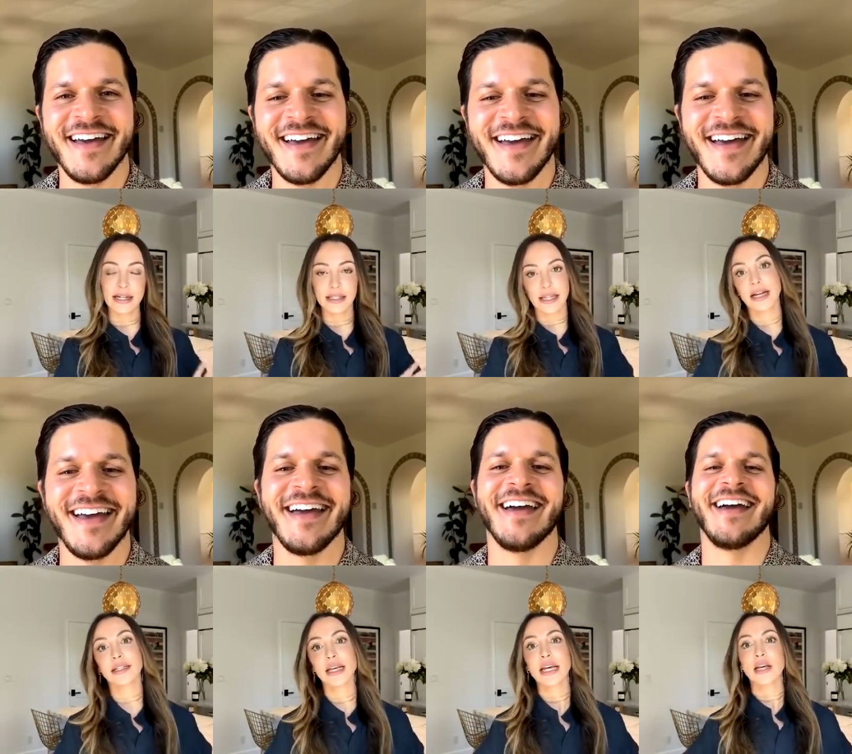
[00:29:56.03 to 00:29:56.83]
Speaker 1: the
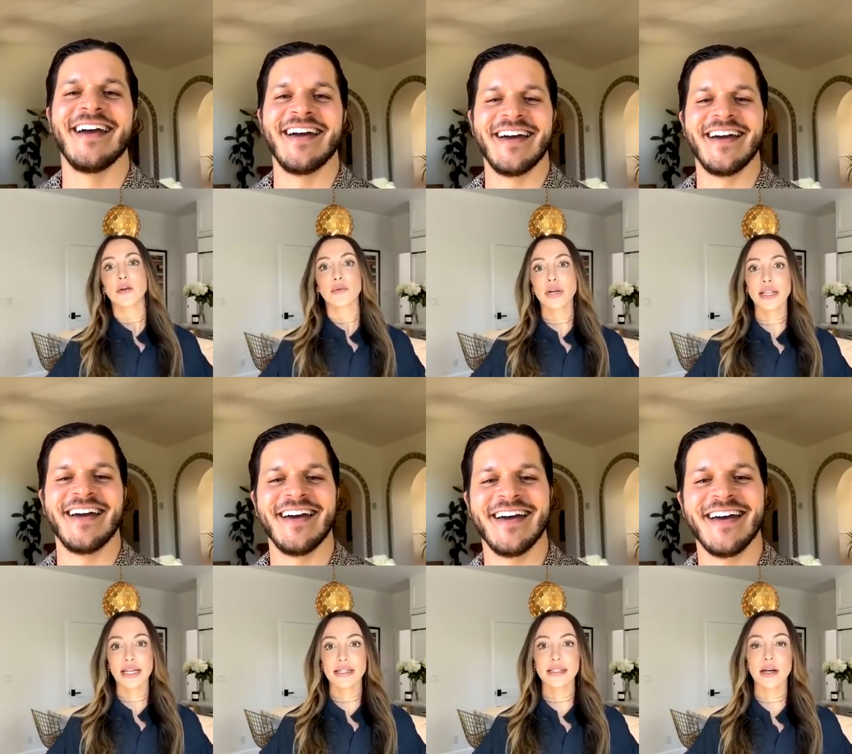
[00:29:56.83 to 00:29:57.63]
next.
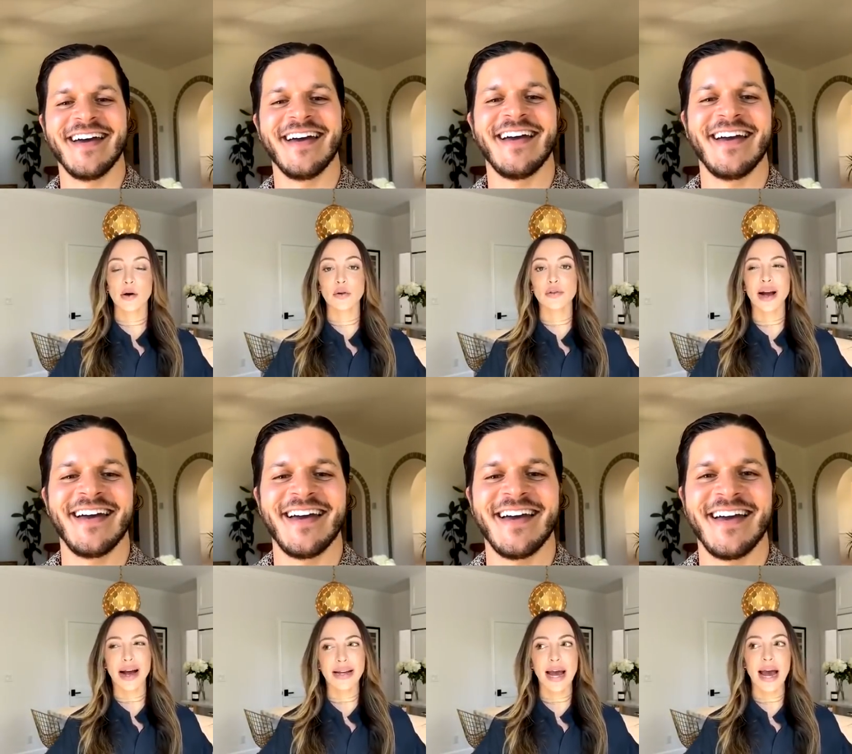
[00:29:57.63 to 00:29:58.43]
Really, so you
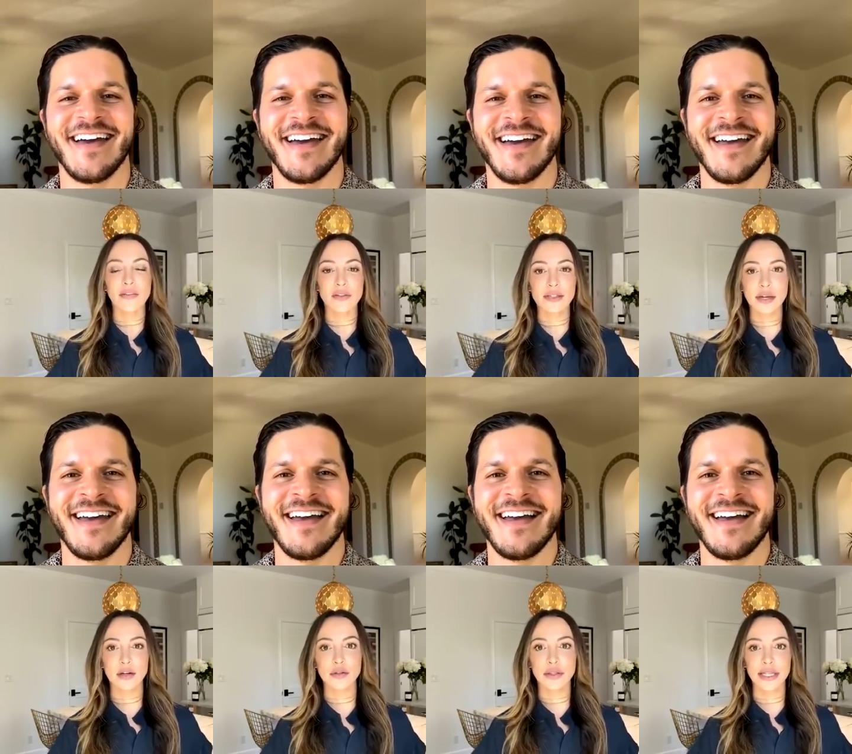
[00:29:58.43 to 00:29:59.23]
kind of have to
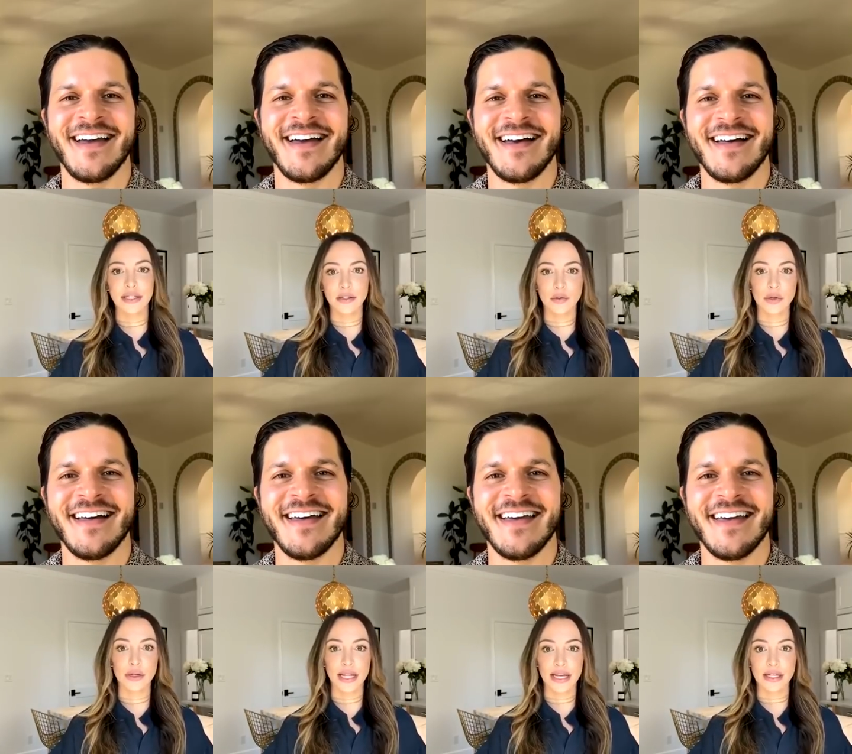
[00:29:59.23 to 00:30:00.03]
schedule in your
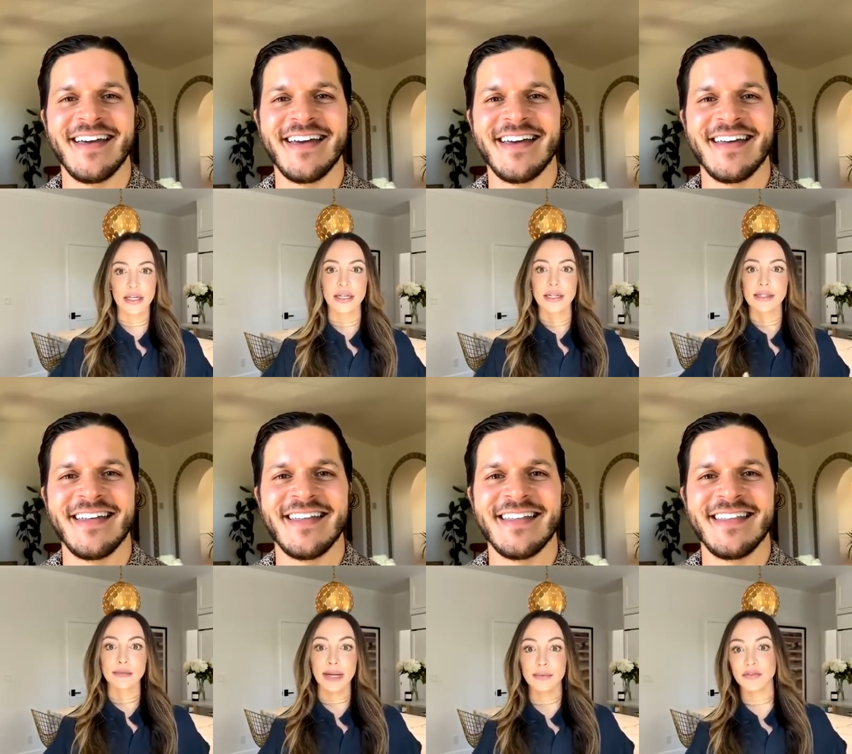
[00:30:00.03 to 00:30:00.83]
like
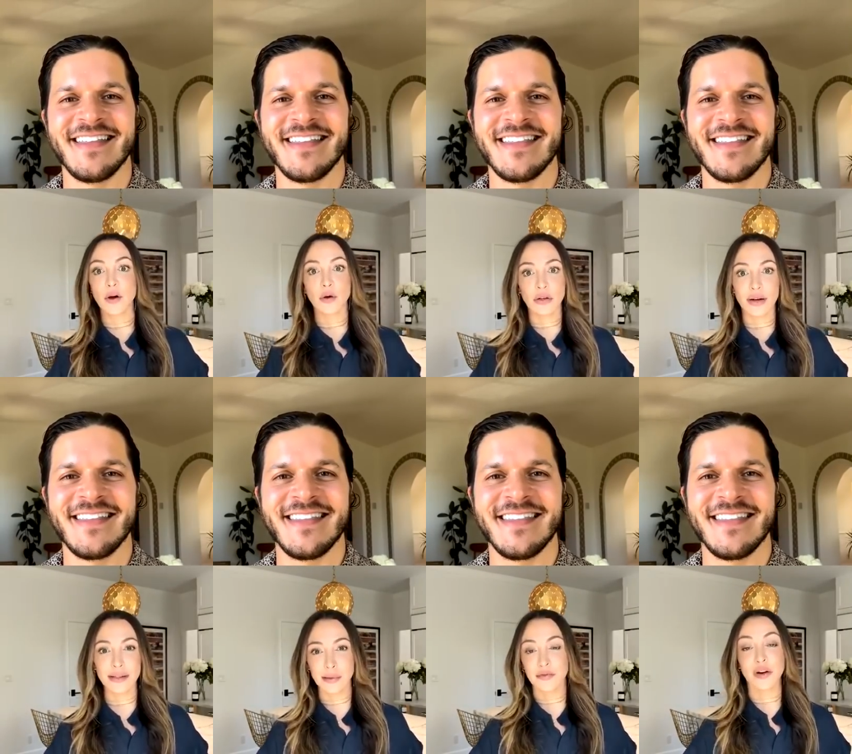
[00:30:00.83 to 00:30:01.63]
sometimes phone
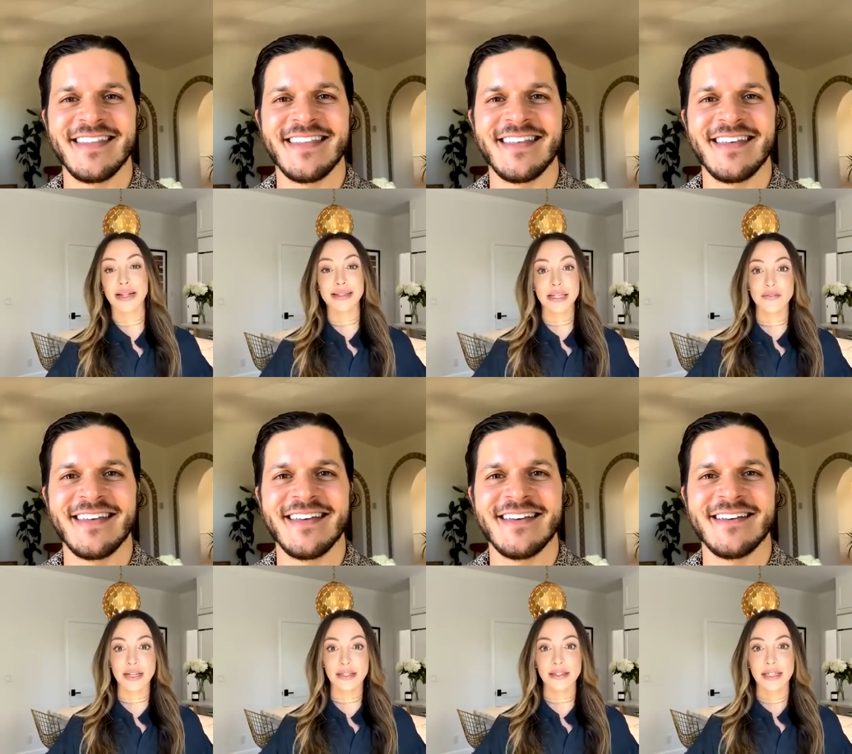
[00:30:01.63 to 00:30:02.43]
calls with friends
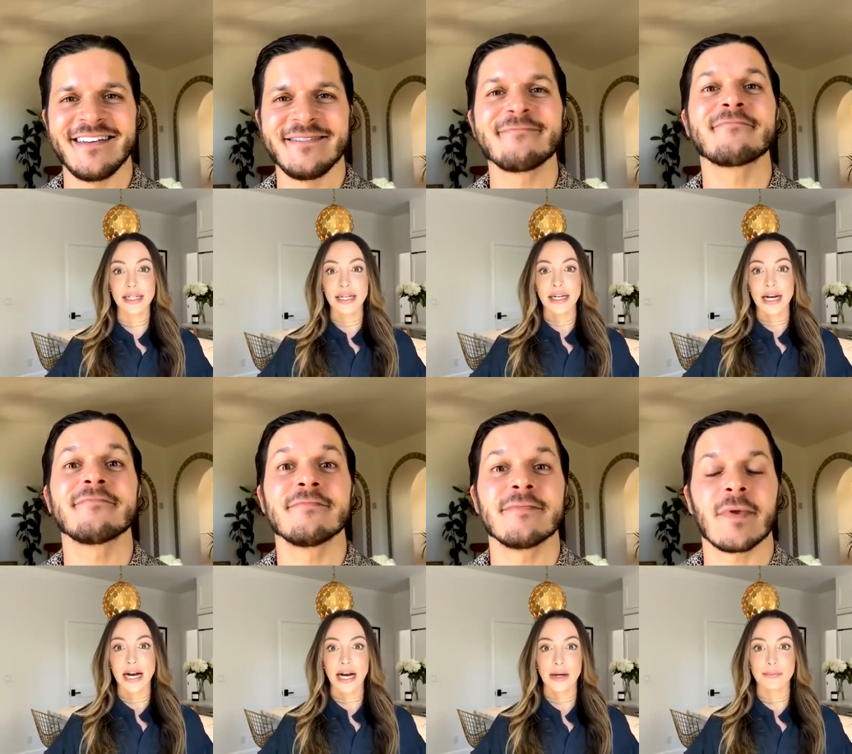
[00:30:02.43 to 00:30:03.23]
even.
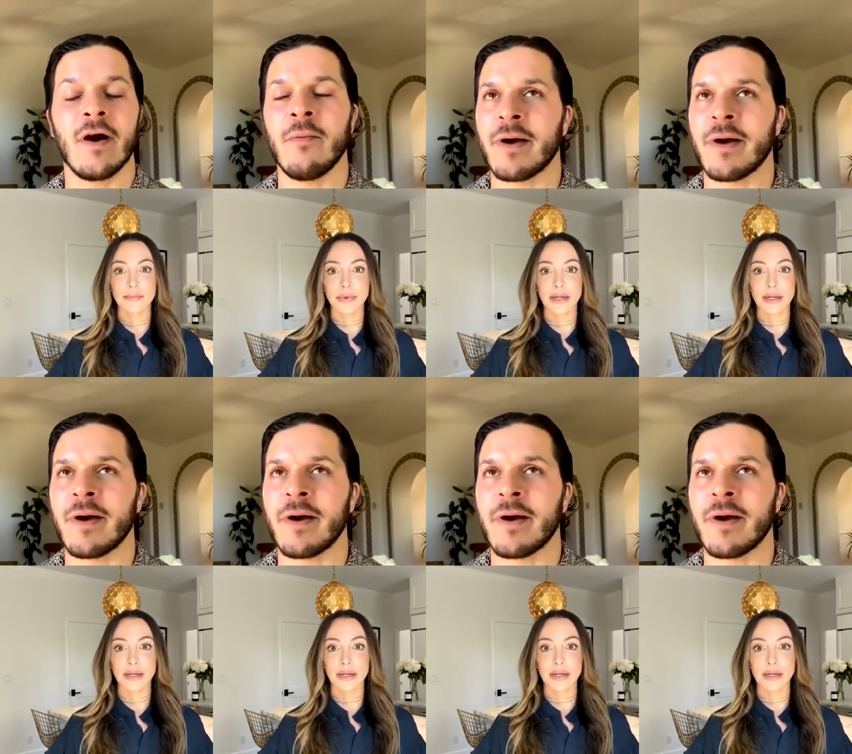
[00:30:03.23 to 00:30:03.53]
Um, oh my